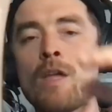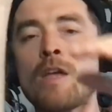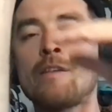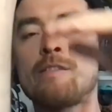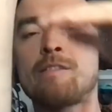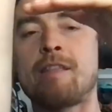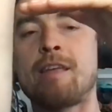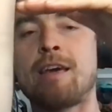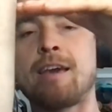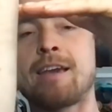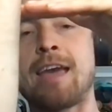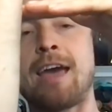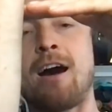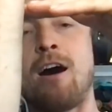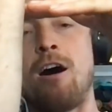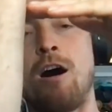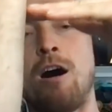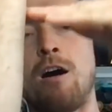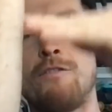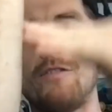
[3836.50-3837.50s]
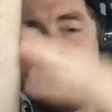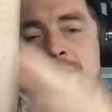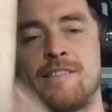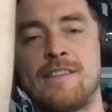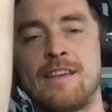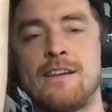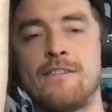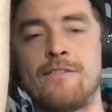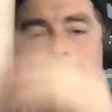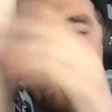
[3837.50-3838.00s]
So they get
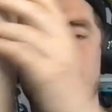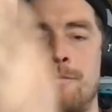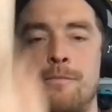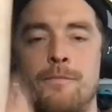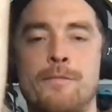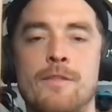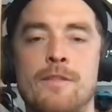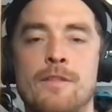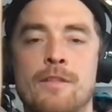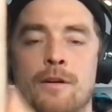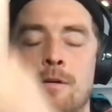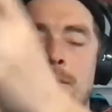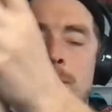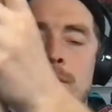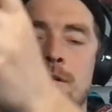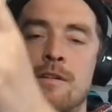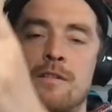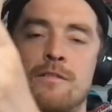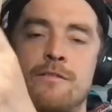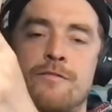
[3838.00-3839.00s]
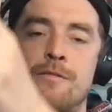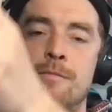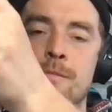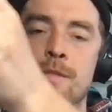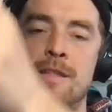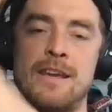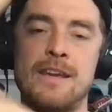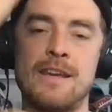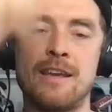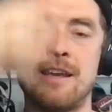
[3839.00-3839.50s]
harvested from the
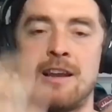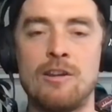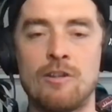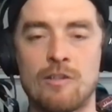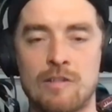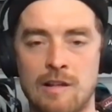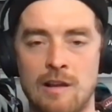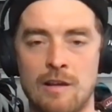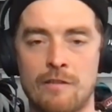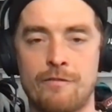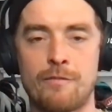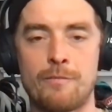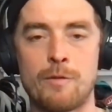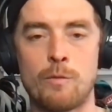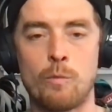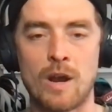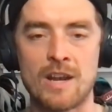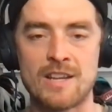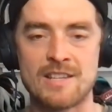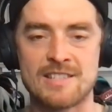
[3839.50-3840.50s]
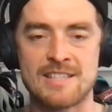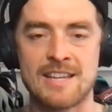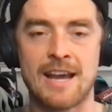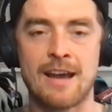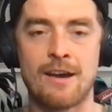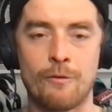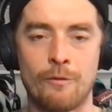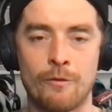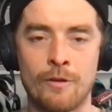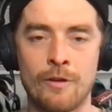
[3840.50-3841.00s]
it looks like from the waist
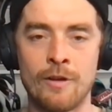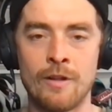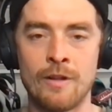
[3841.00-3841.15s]
down.